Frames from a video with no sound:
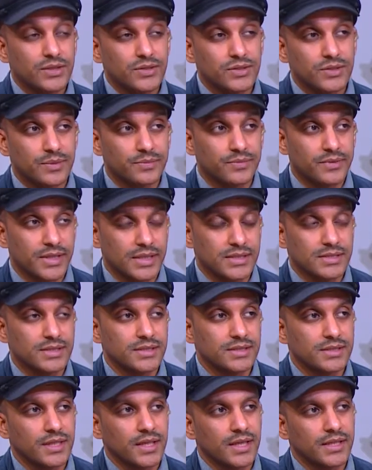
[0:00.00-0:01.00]
to the
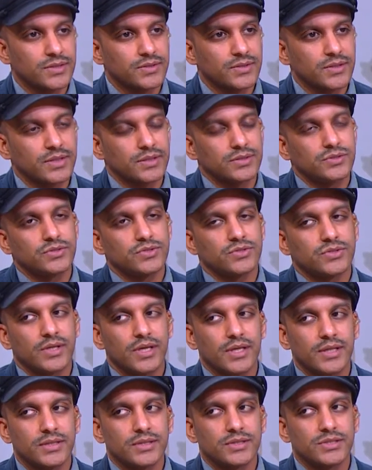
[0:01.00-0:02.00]
present and
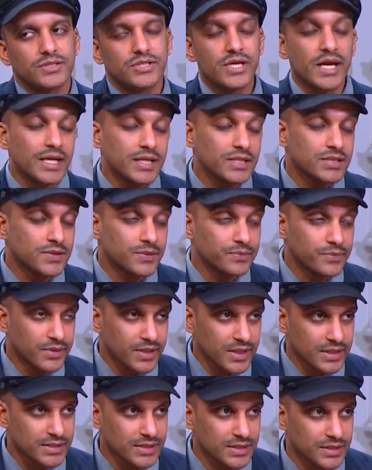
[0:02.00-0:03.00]
try and change the
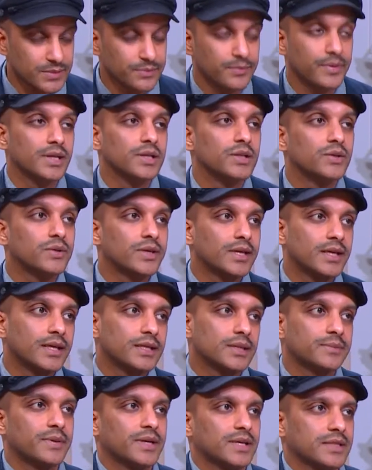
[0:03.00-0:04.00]
present by looking
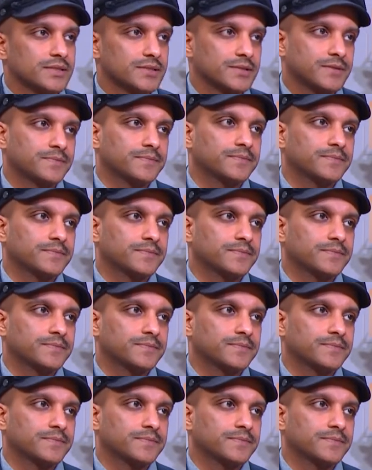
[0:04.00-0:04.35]
at the past.